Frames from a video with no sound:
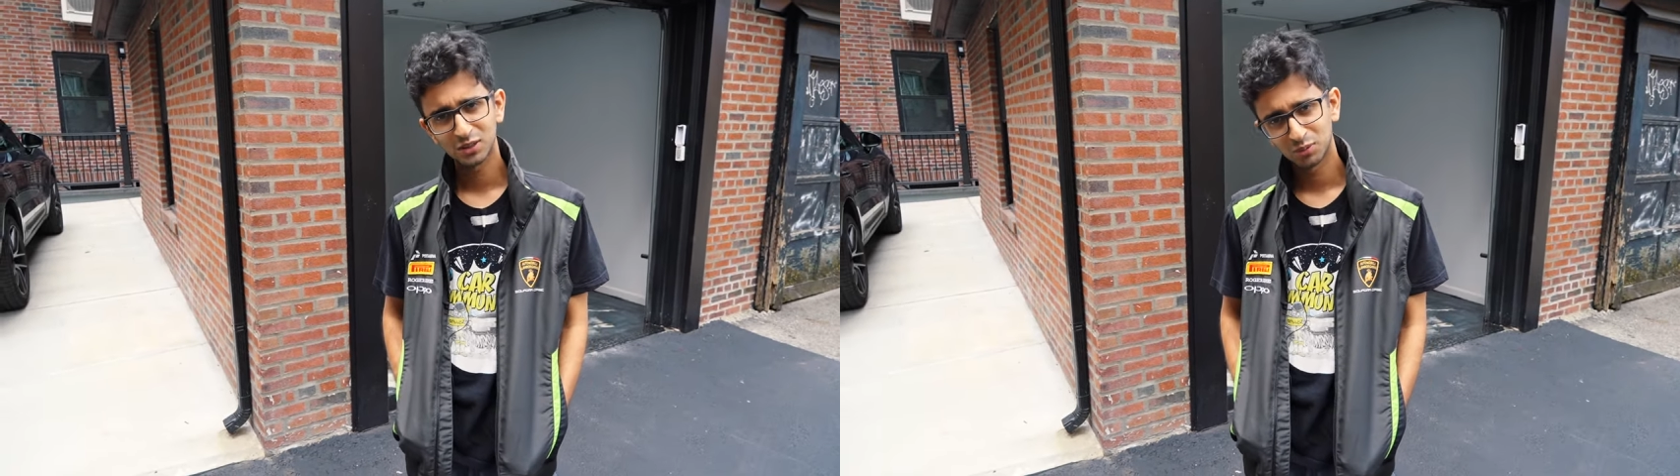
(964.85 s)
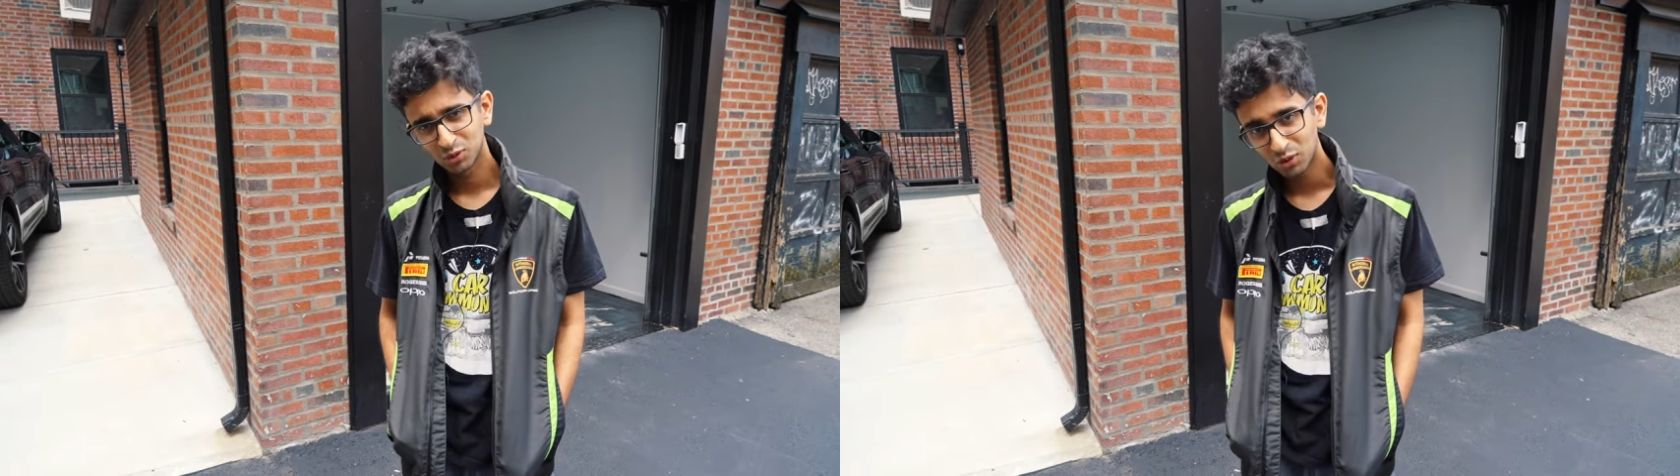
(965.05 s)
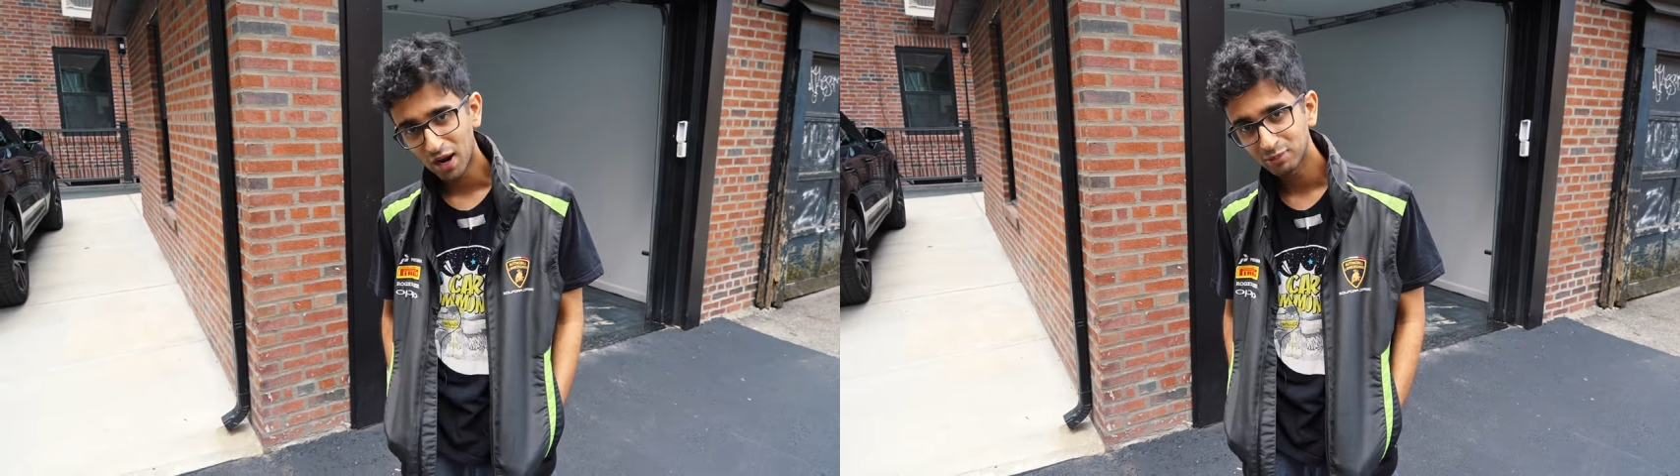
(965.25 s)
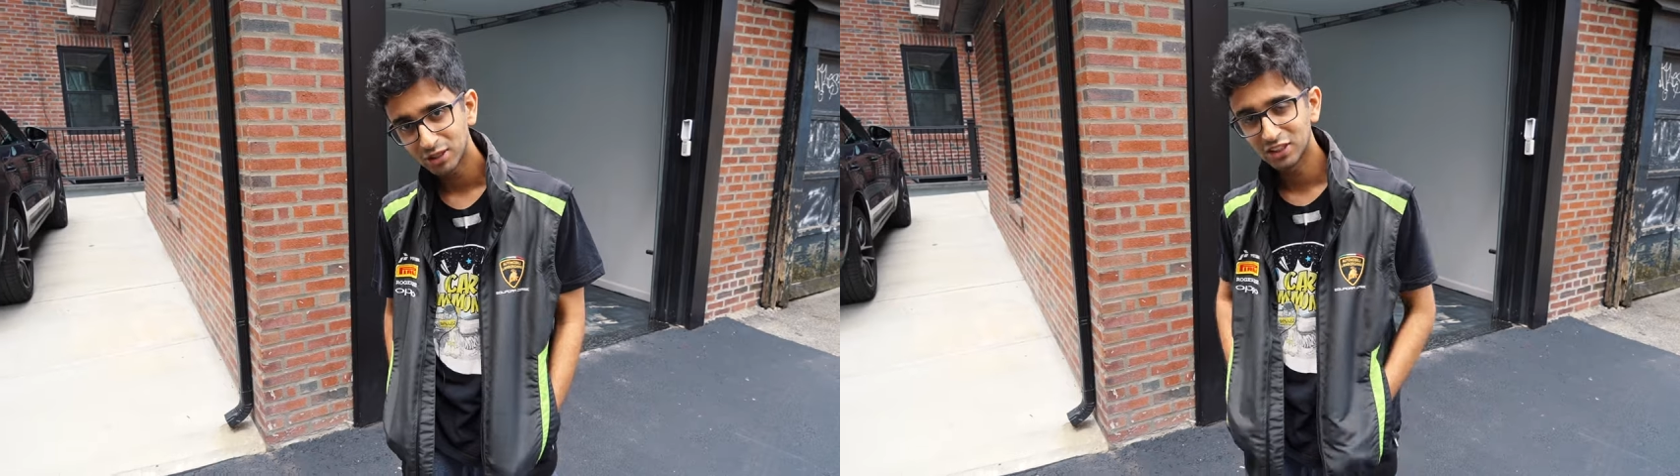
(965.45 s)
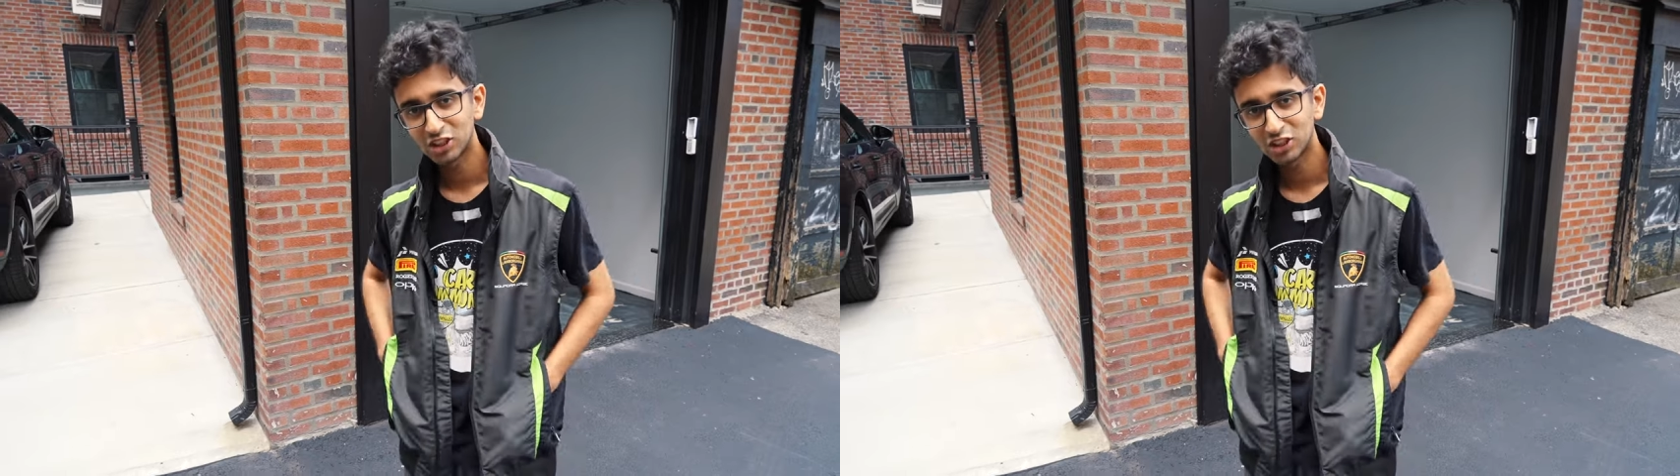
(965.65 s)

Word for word: Subscribe to the